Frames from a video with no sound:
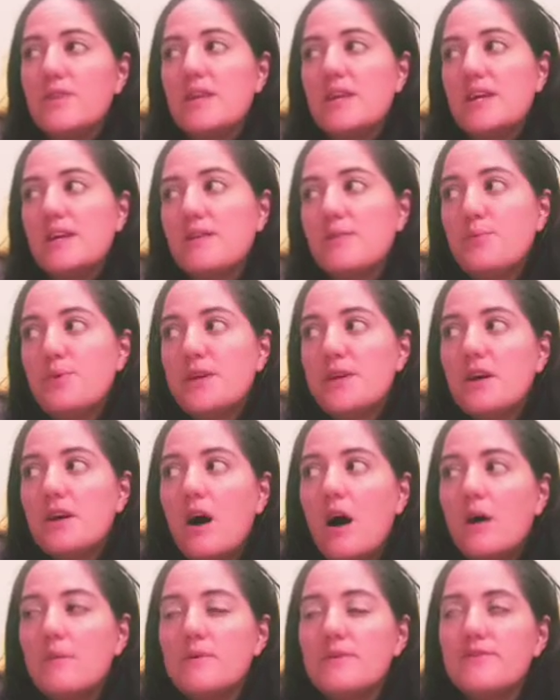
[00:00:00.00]
it's pretty
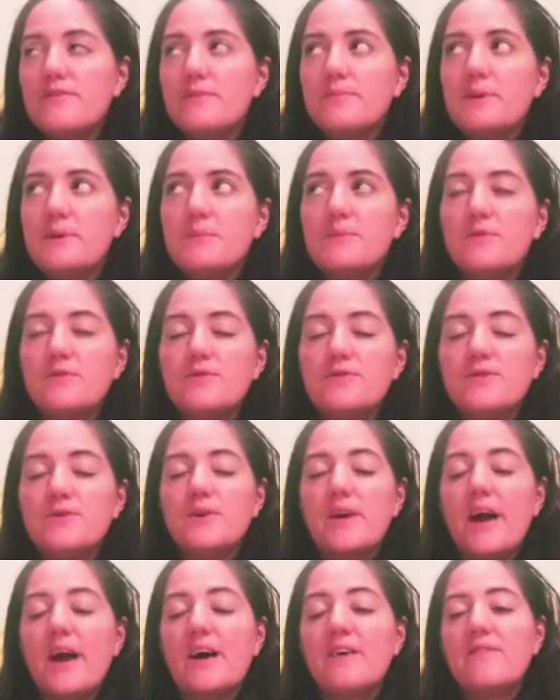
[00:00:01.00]
common for people to
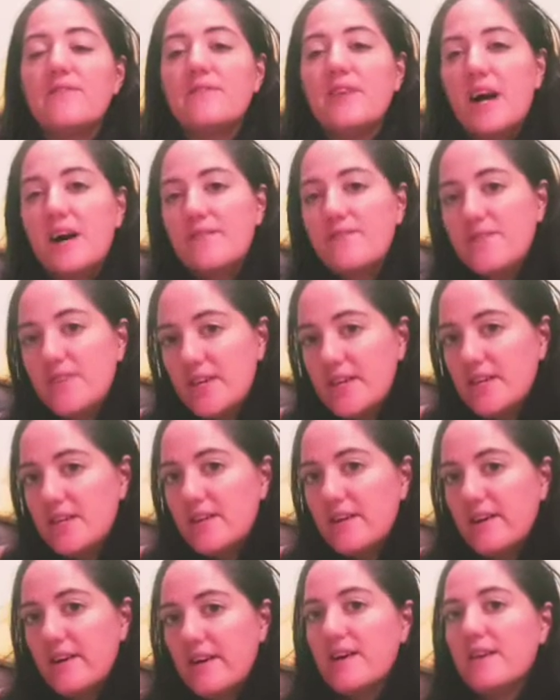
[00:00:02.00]
get flat feet,
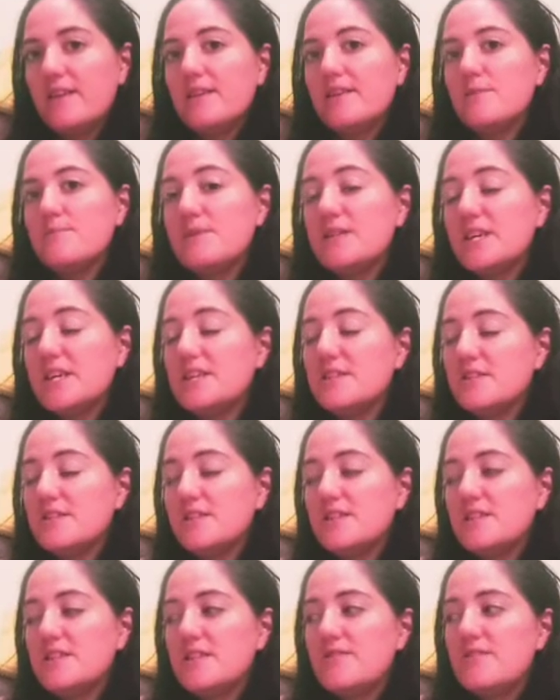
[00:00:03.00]
and this
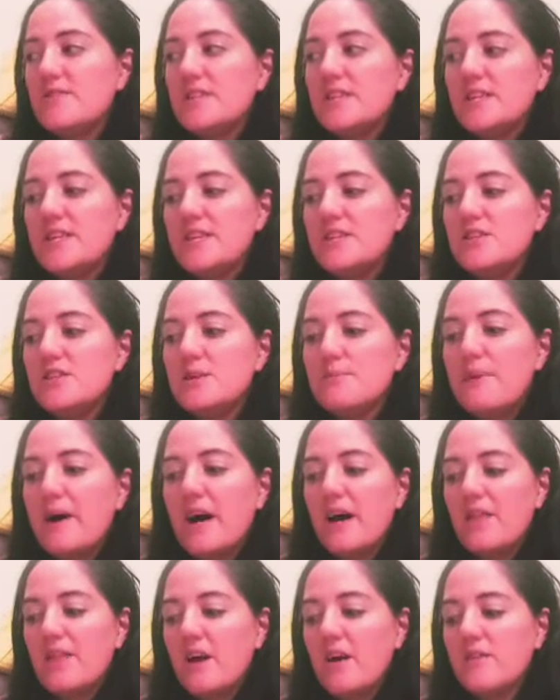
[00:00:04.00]
potentially to even lead to the
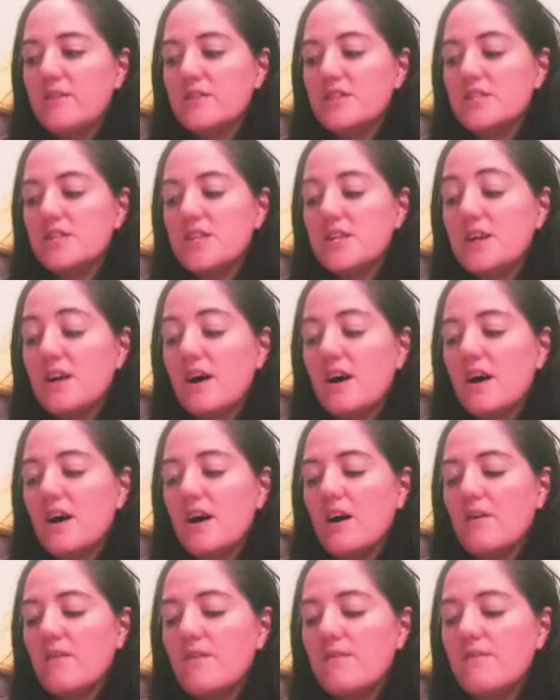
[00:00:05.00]
pathology
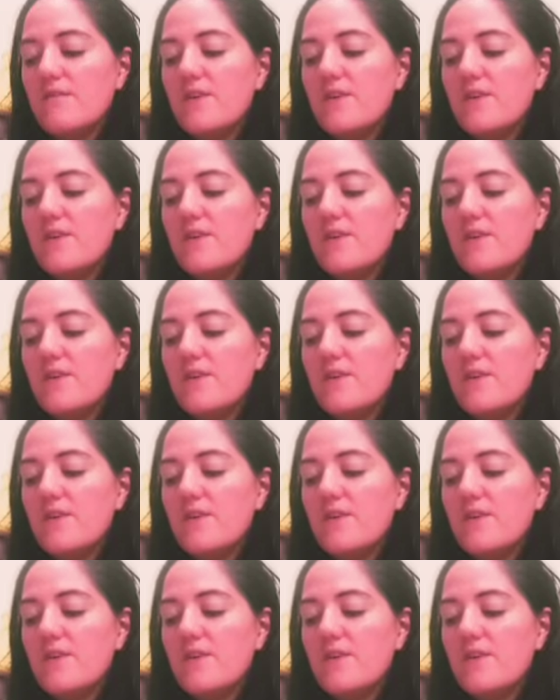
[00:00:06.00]
of